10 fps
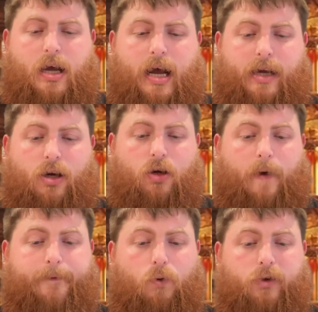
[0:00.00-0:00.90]
and I look
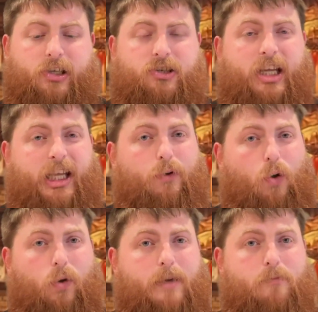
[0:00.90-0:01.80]
forward to seeing you
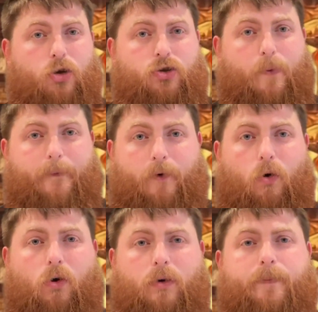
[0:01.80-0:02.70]
all in Module
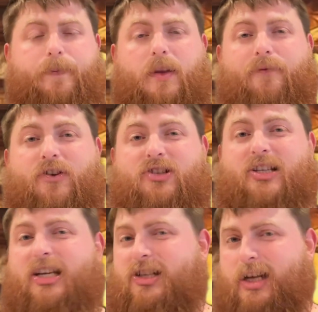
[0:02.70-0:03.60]
4 for
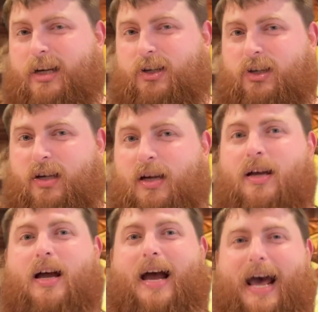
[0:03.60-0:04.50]
statistics
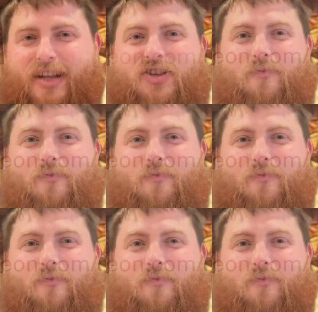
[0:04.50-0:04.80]
and some